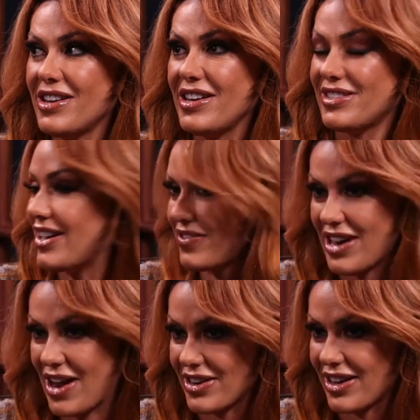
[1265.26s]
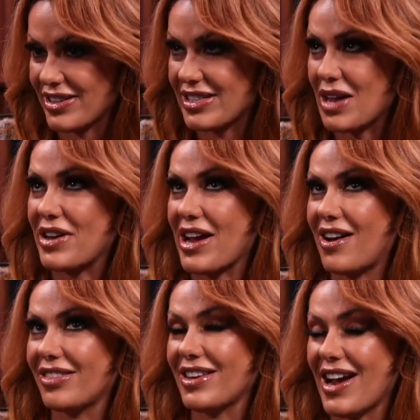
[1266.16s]
is not even out yet, and it's coming
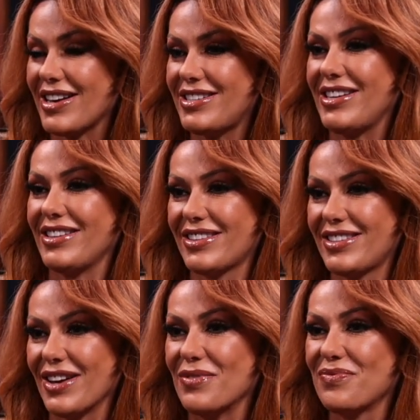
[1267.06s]
out the 19th. So